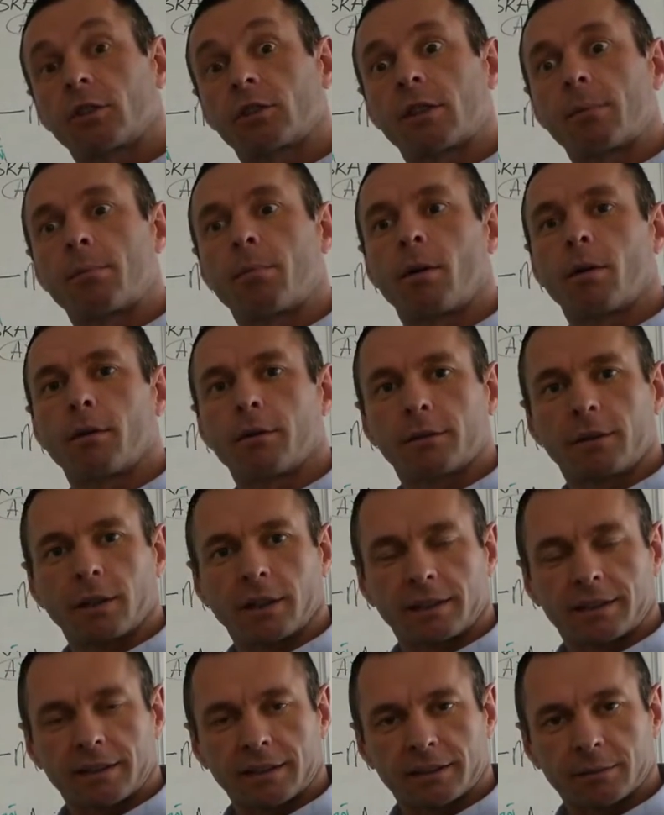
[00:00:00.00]
just above the
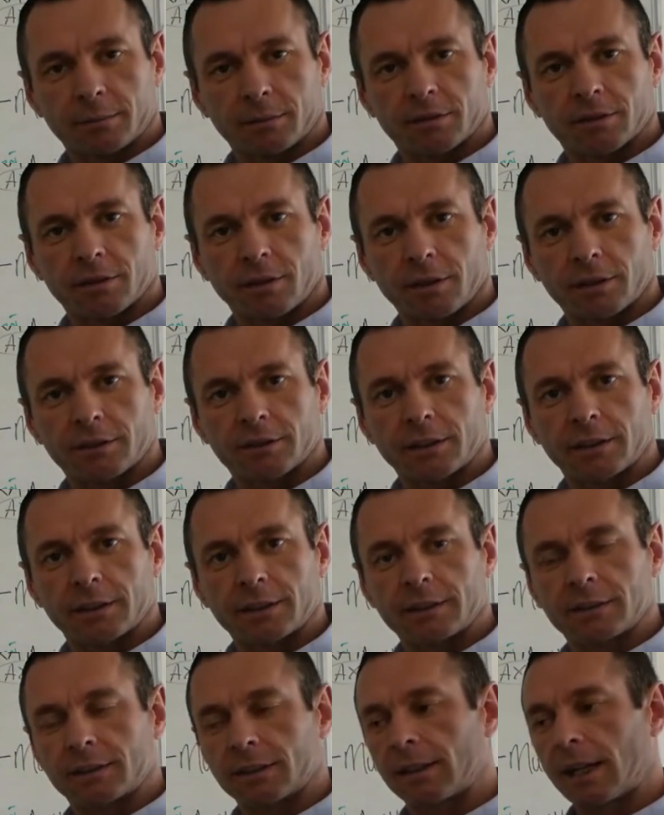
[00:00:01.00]
latissimus
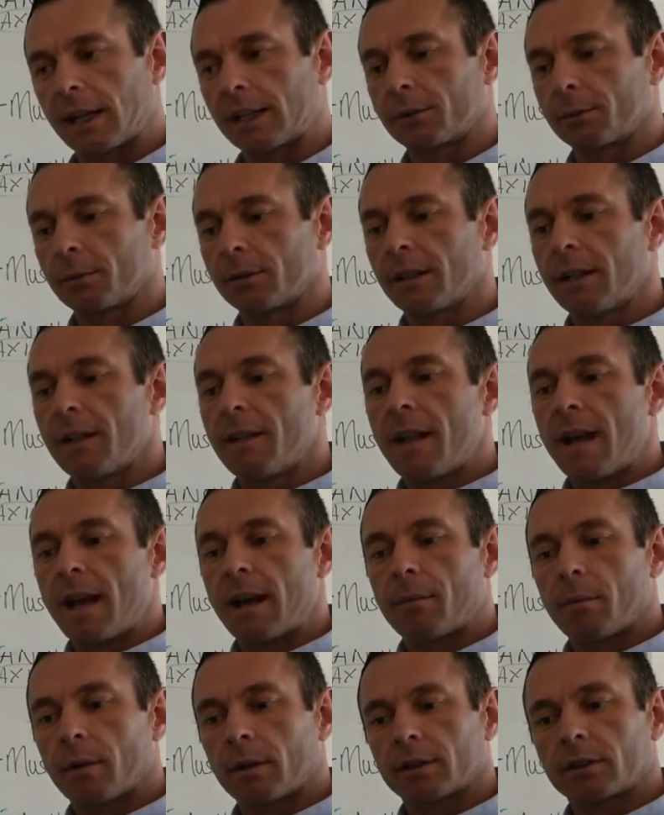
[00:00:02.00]
dorsi's attachment,
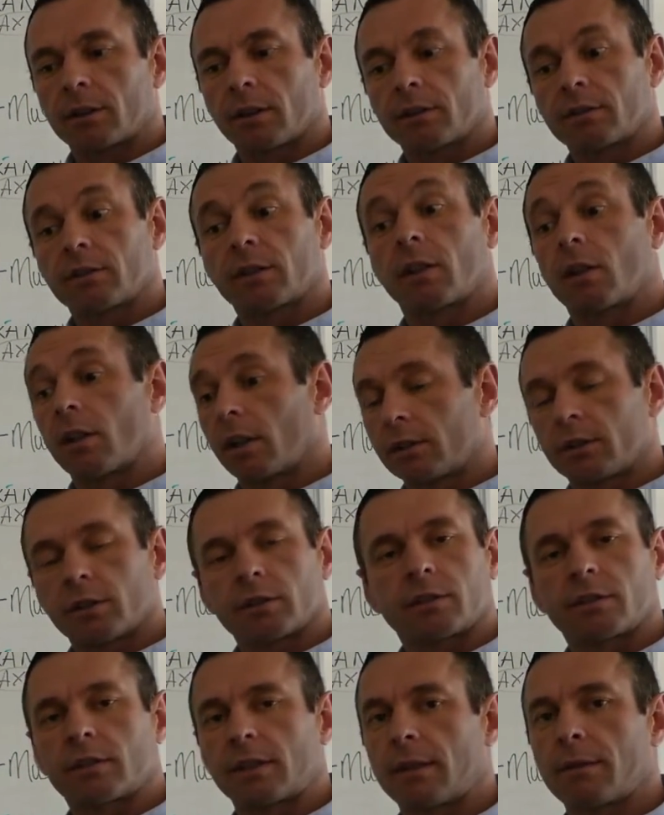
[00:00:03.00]
and what it does, it
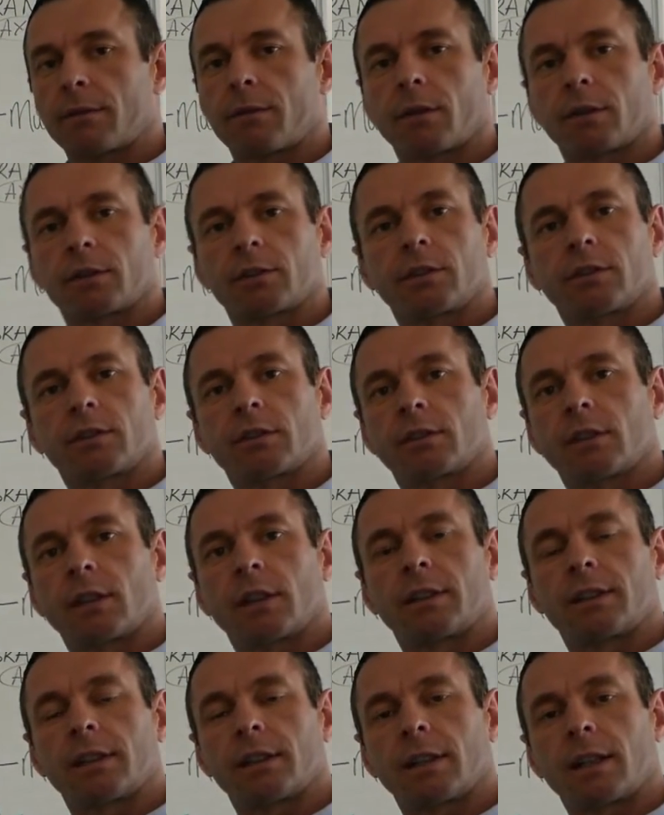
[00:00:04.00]
does the same functions as
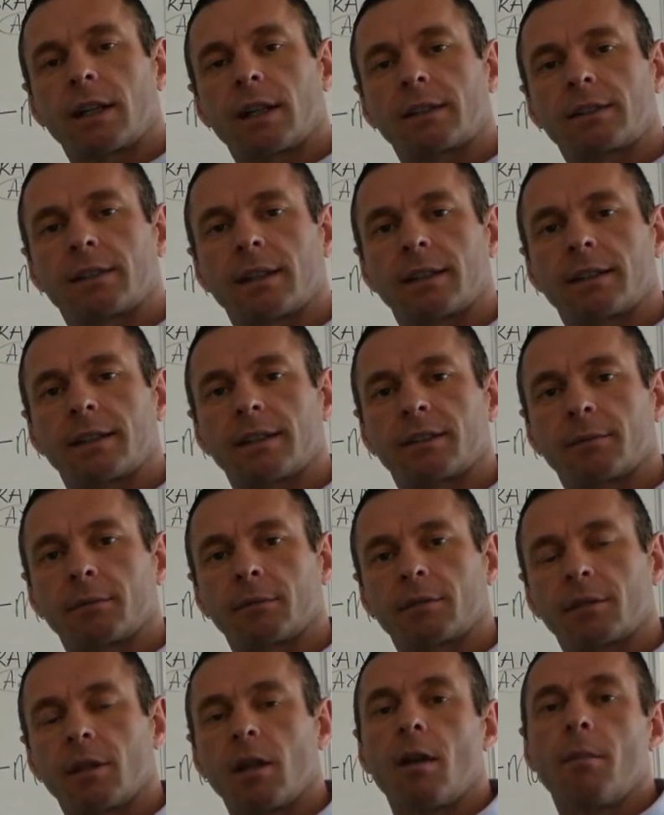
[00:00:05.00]

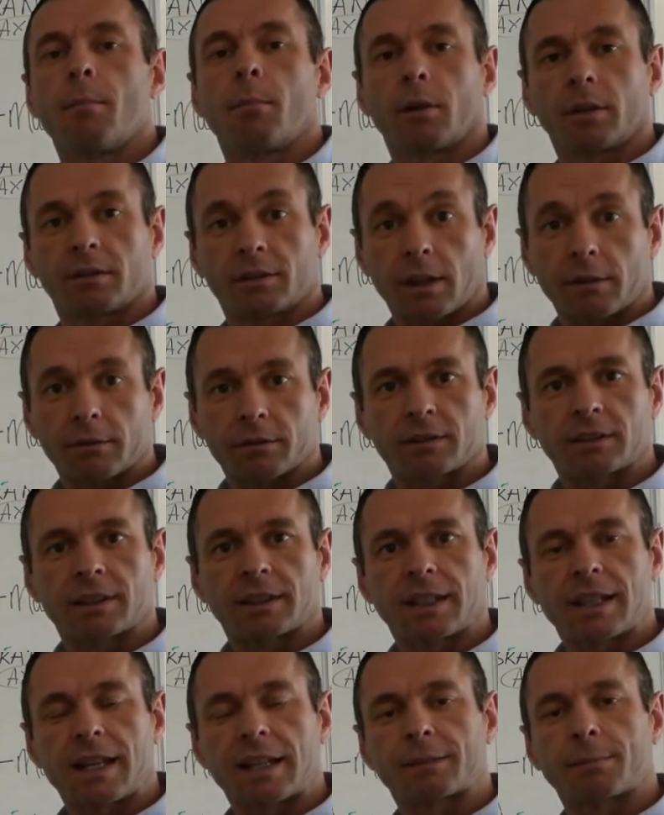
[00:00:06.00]
latissimus, but it's
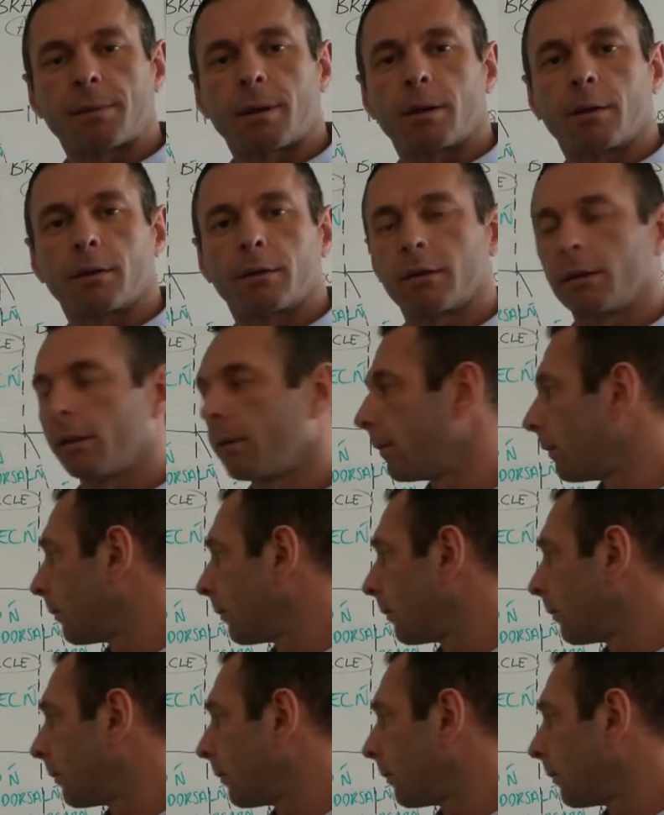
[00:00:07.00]
obviously a less powerful